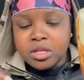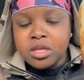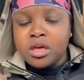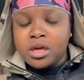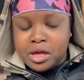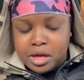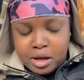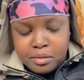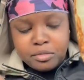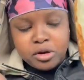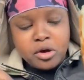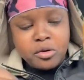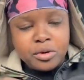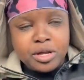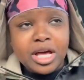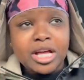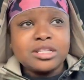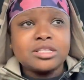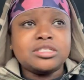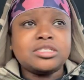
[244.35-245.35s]
I'm gonna go
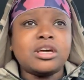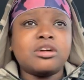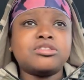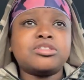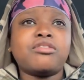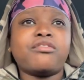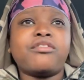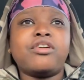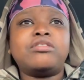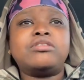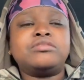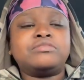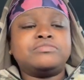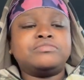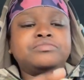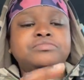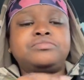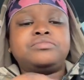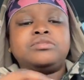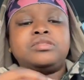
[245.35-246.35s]
without the sauce first.
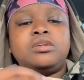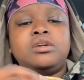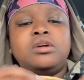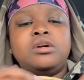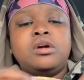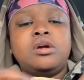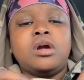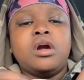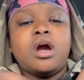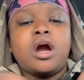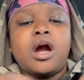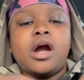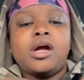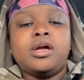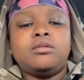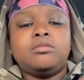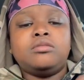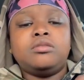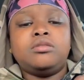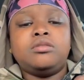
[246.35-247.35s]

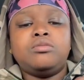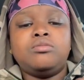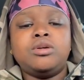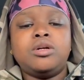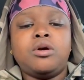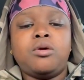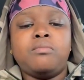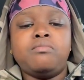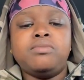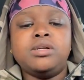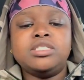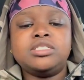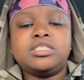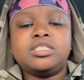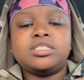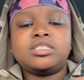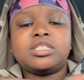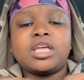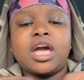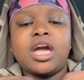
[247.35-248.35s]
Alright, we gonna bust
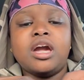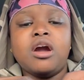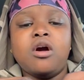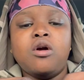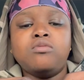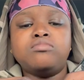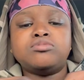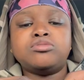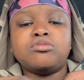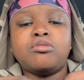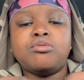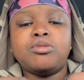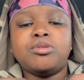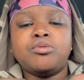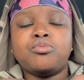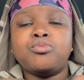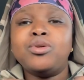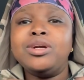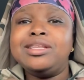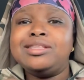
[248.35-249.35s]
this thing open so we
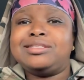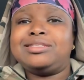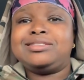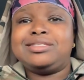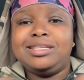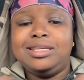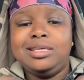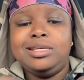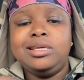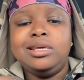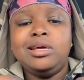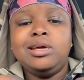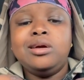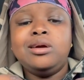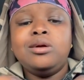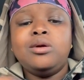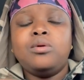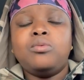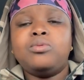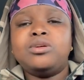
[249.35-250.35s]
can really see
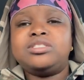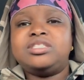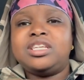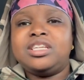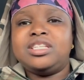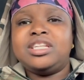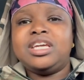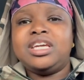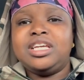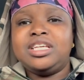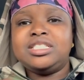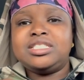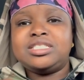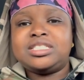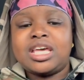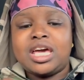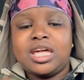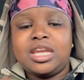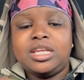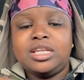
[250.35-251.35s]
what's in the
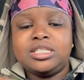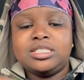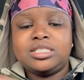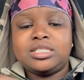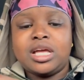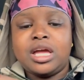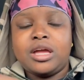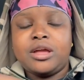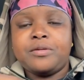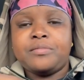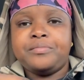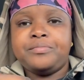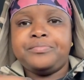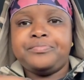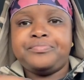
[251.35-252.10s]
inside of this thing.